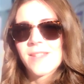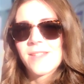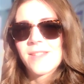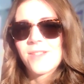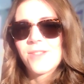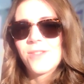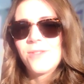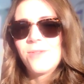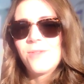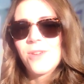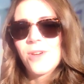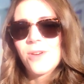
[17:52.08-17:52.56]
That
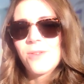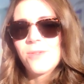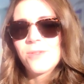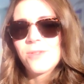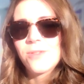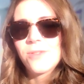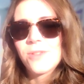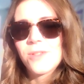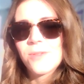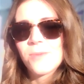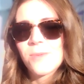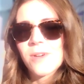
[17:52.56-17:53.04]
you know
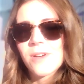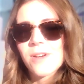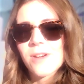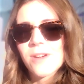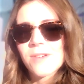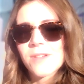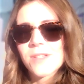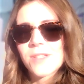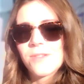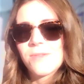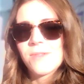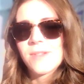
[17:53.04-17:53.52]
who you are
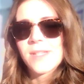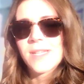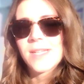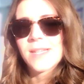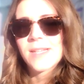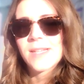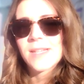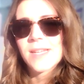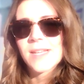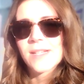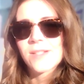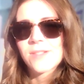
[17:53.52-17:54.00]
and you
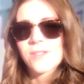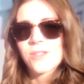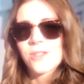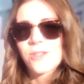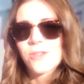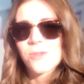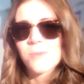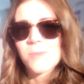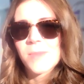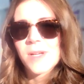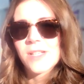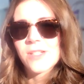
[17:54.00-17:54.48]
connect to
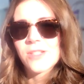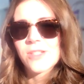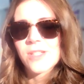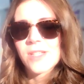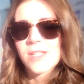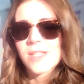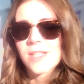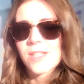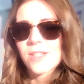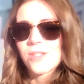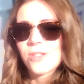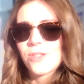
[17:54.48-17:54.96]
your
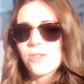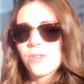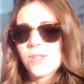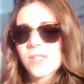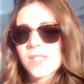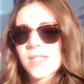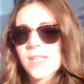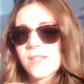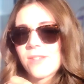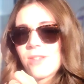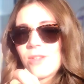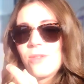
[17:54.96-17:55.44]
magic and
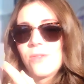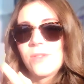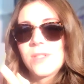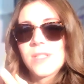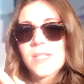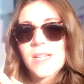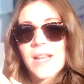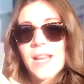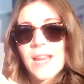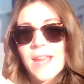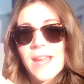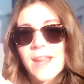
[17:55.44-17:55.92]
you
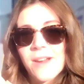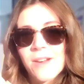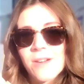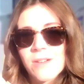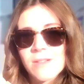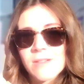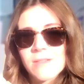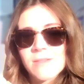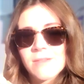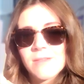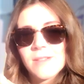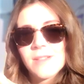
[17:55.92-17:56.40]
declare
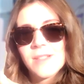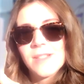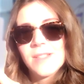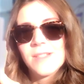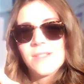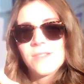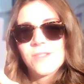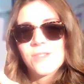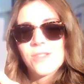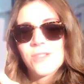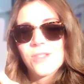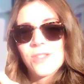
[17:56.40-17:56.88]

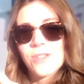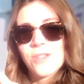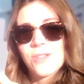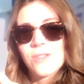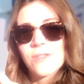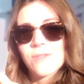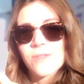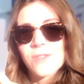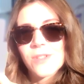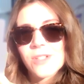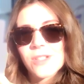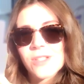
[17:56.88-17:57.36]
to the
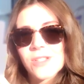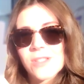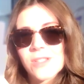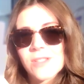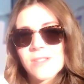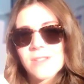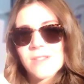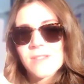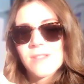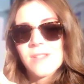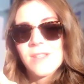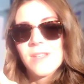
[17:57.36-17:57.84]

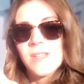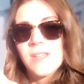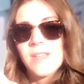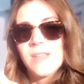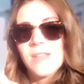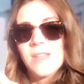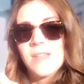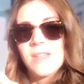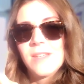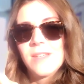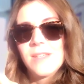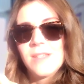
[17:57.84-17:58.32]
universe,
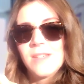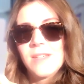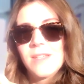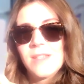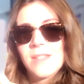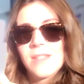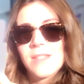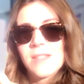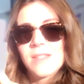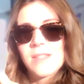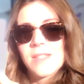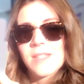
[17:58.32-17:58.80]

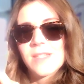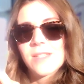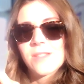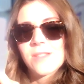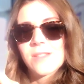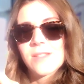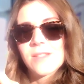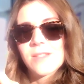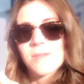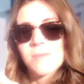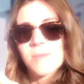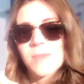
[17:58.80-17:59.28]
this
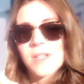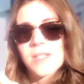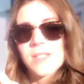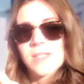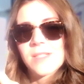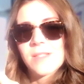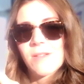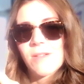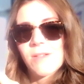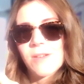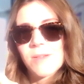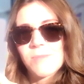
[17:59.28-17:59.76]
is my
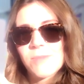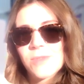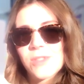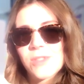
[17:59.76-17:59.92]
time